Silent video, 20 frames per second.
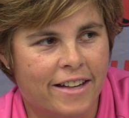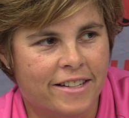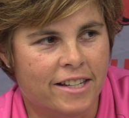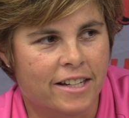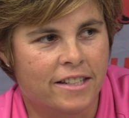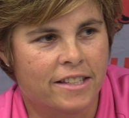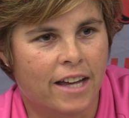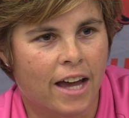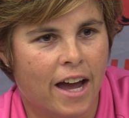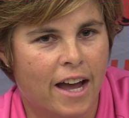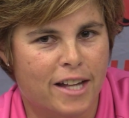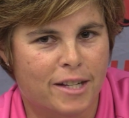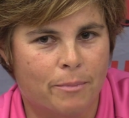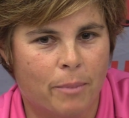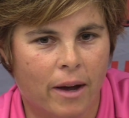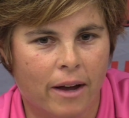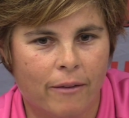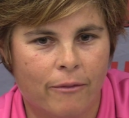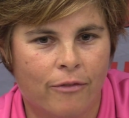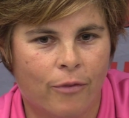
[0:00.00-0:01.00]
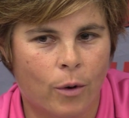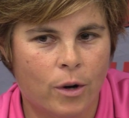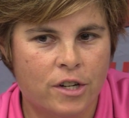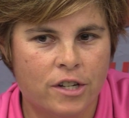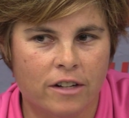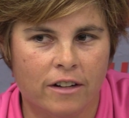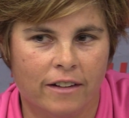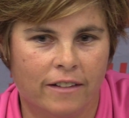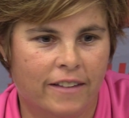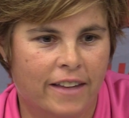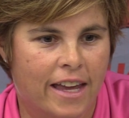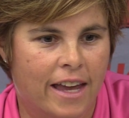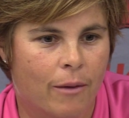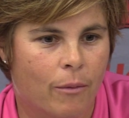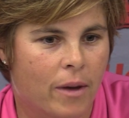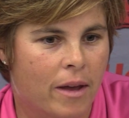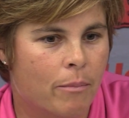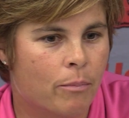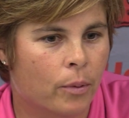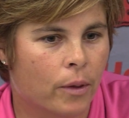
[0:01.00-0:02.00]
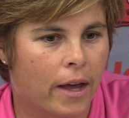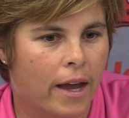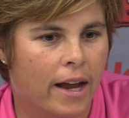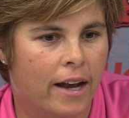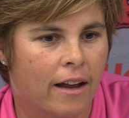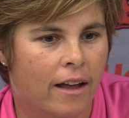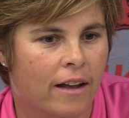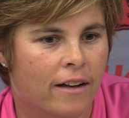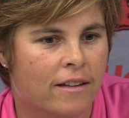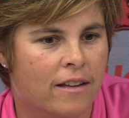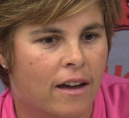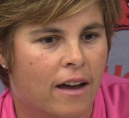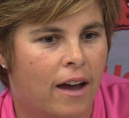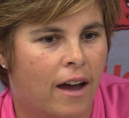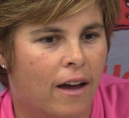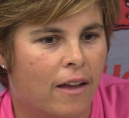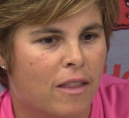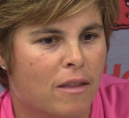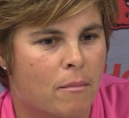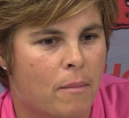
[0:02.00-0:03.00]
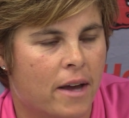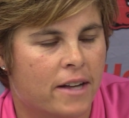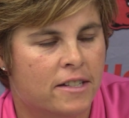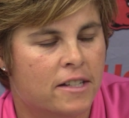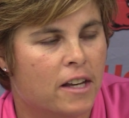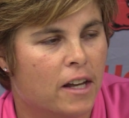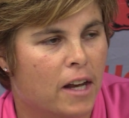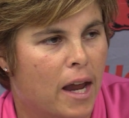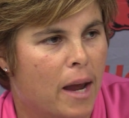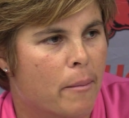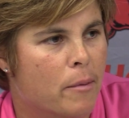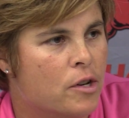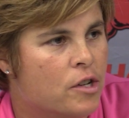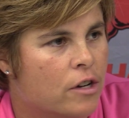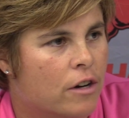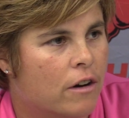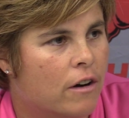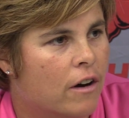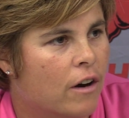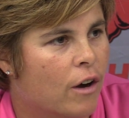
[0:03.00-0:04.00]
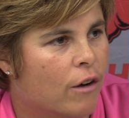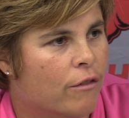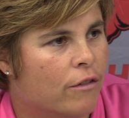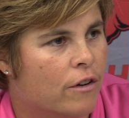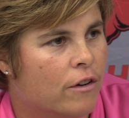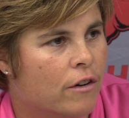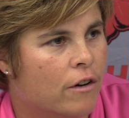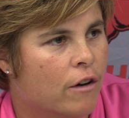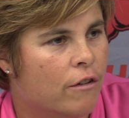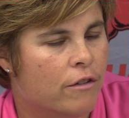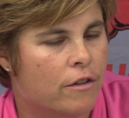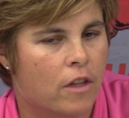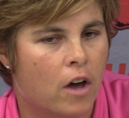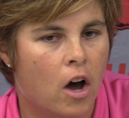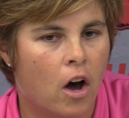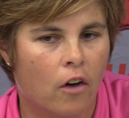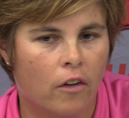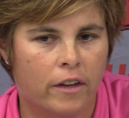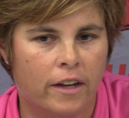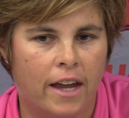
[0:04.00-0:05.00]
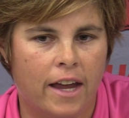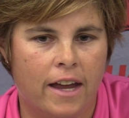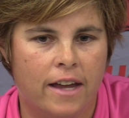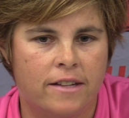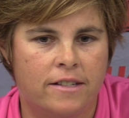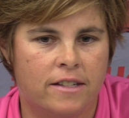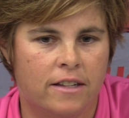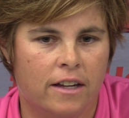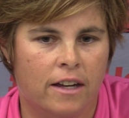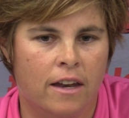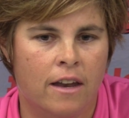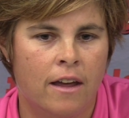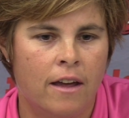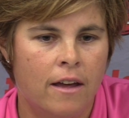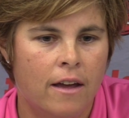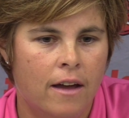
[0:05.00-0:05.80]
It does, but fortunately we played at the Mexican Amateur over the holidays, and